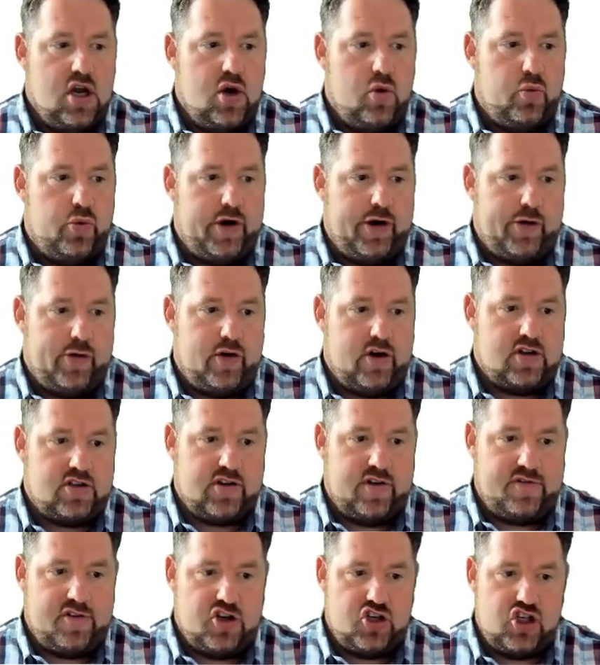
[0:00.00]
where orders
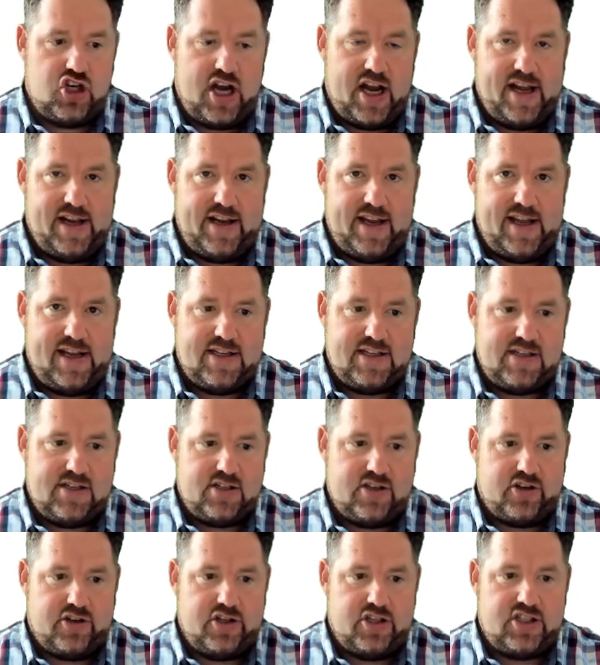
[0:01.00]
of the child
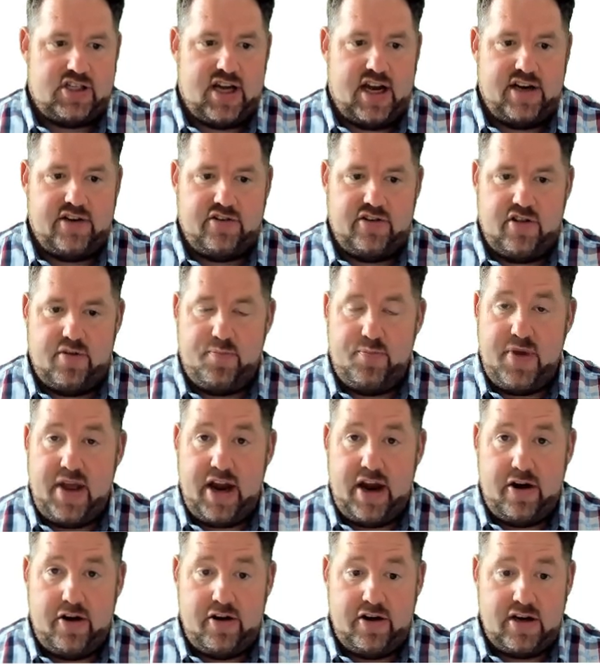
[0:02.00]
ASINs are assigned to the
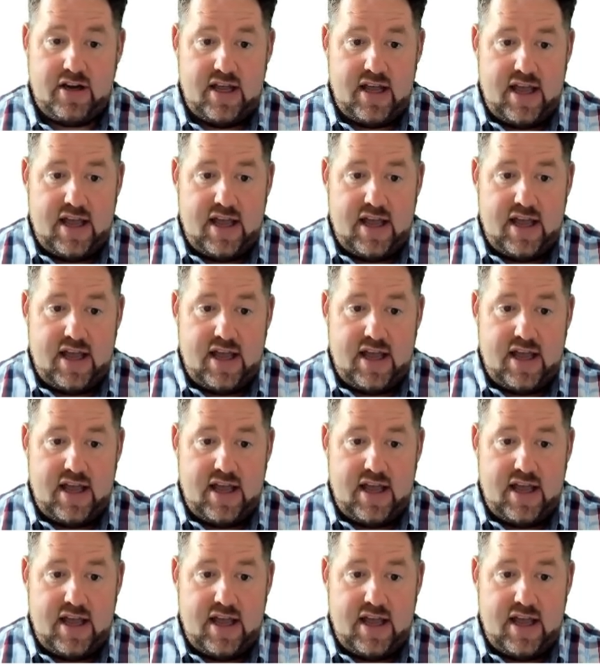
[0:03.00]
parent